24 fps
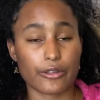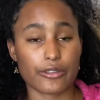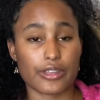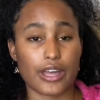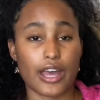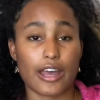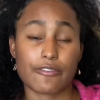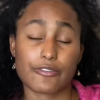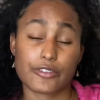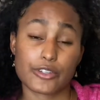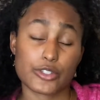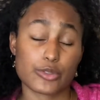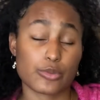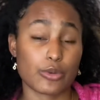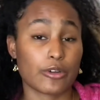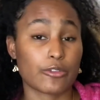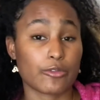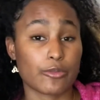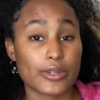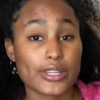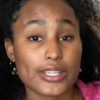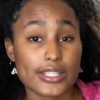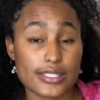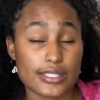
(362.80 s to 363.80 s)
After 12
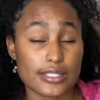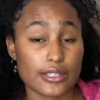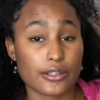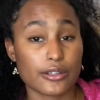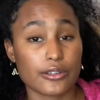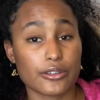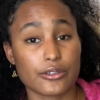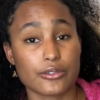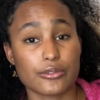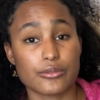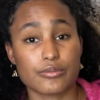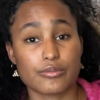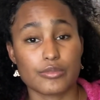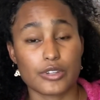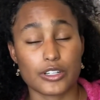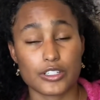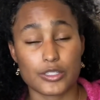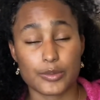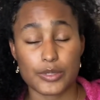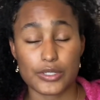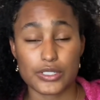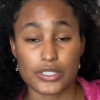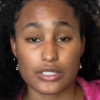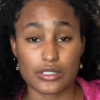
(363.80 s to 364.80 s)
weeks, though, you are
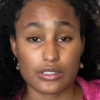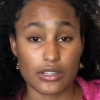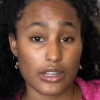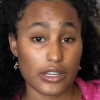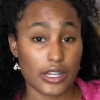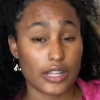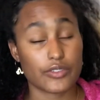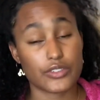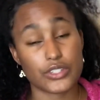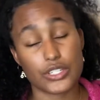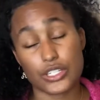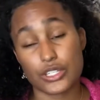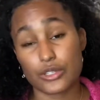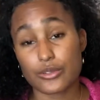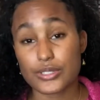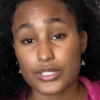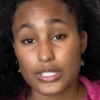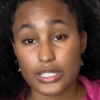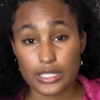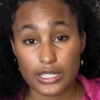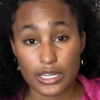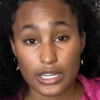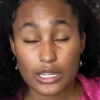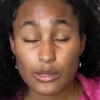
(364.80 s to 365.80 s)
supposed to not have to use
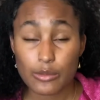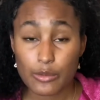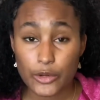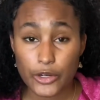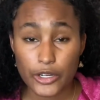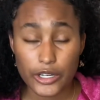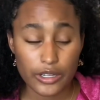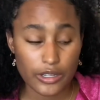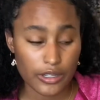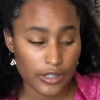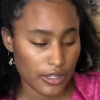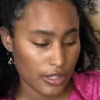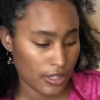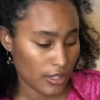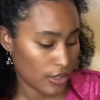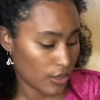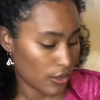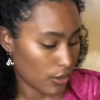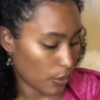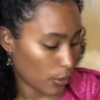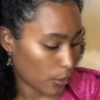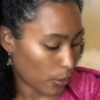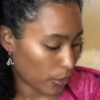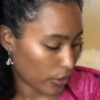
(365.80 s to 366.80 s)
it anymore,
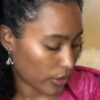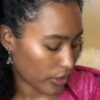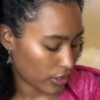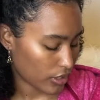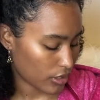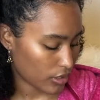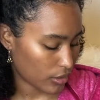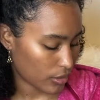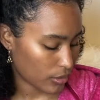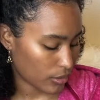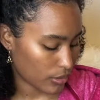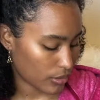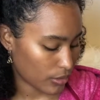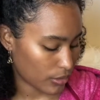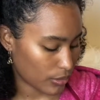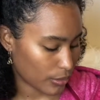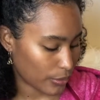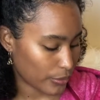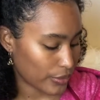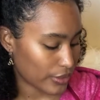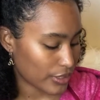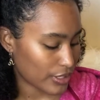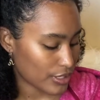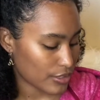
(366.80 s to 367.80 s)
or
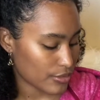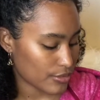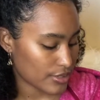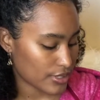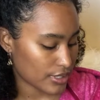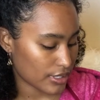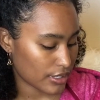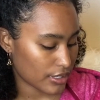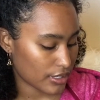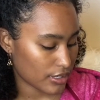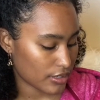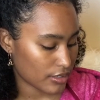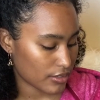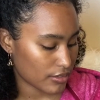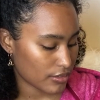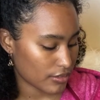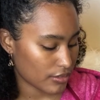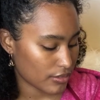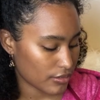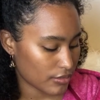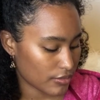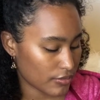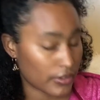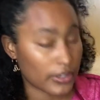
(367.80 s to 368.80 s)
only use it
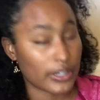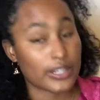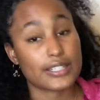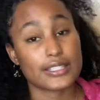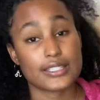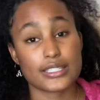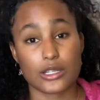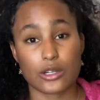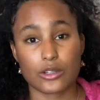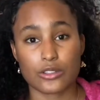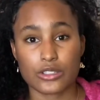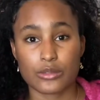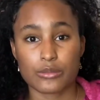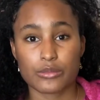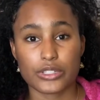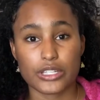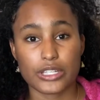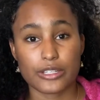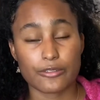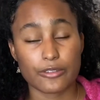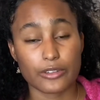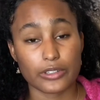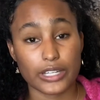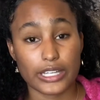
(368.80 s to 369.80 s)
very seldomly
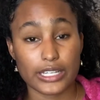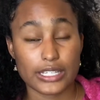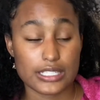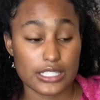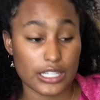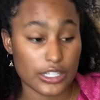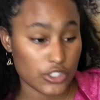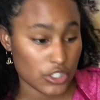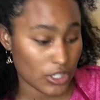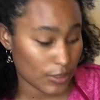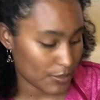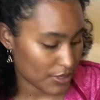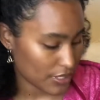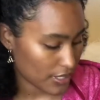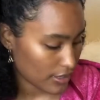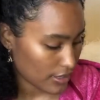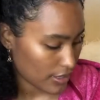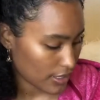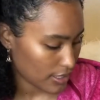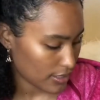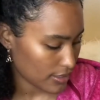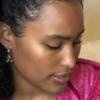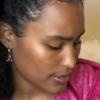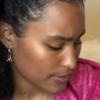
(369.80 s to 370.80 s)
for like touch-ups and
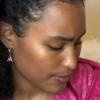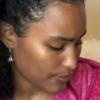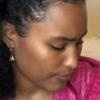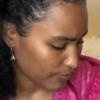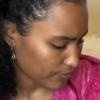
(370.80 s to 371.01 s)
things.